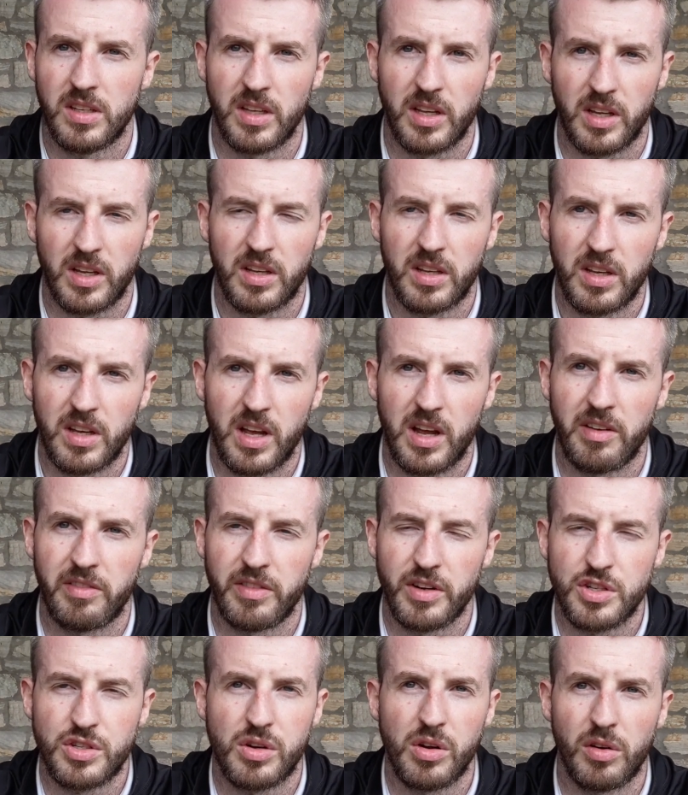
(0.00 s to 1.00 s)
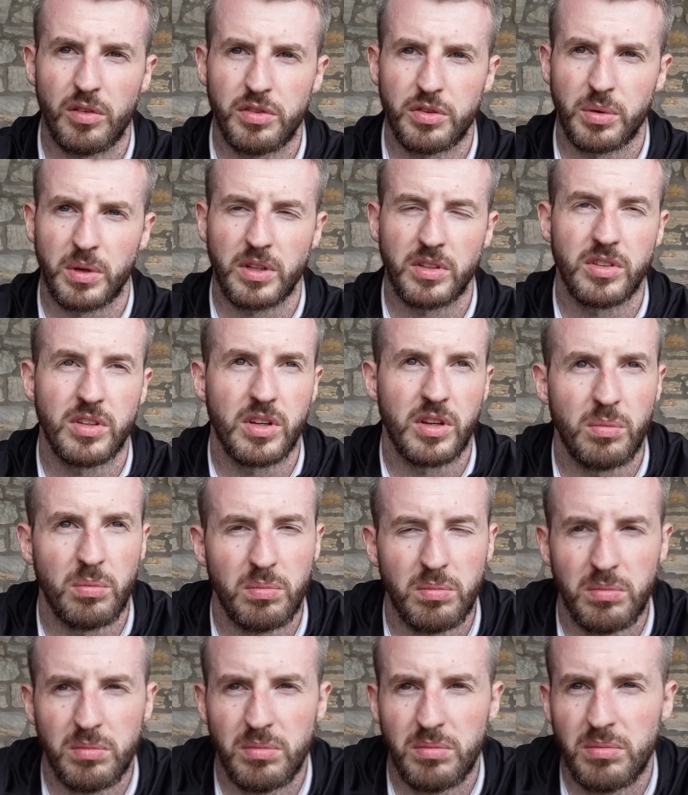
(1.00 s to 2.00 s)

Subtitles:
like average golf swings you can